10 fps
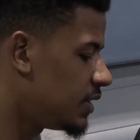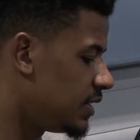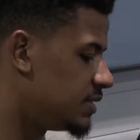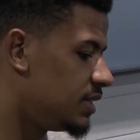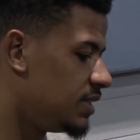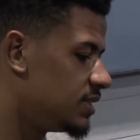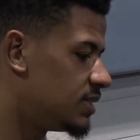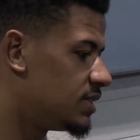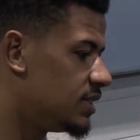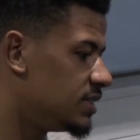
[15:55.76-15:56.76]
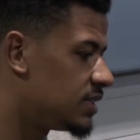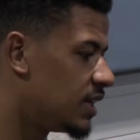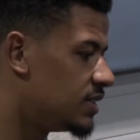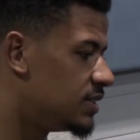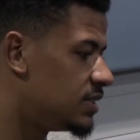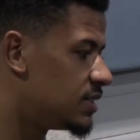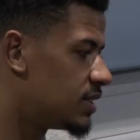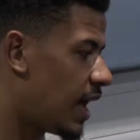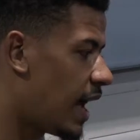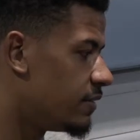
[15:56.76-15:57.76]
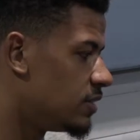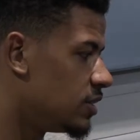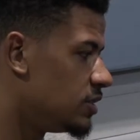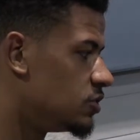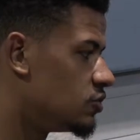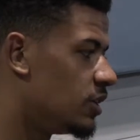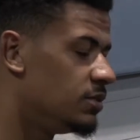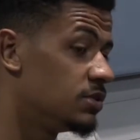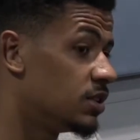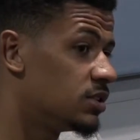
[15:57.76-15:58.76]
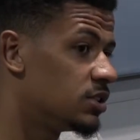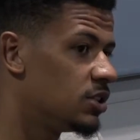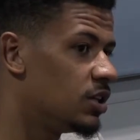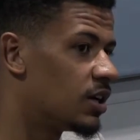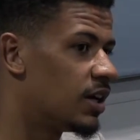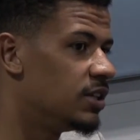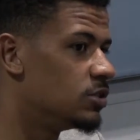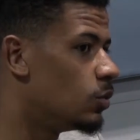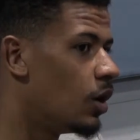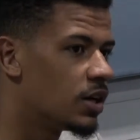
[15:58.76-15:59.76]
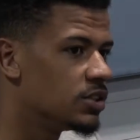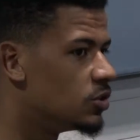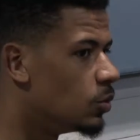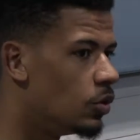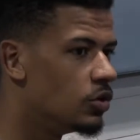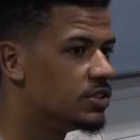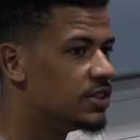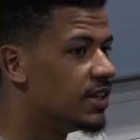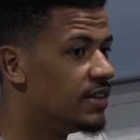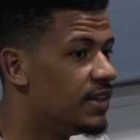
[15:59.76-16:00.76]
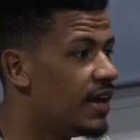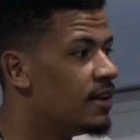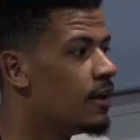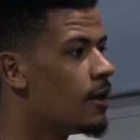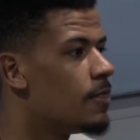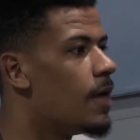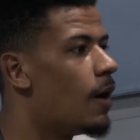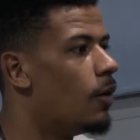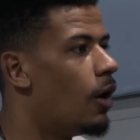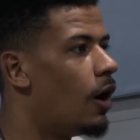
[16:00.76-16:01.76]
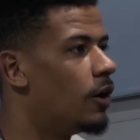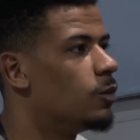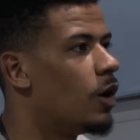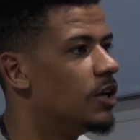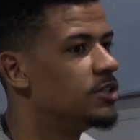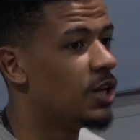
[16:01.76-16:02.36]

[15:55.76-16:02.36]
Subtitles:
these kids having these dreams at such a young age and working towards it, and then that hard work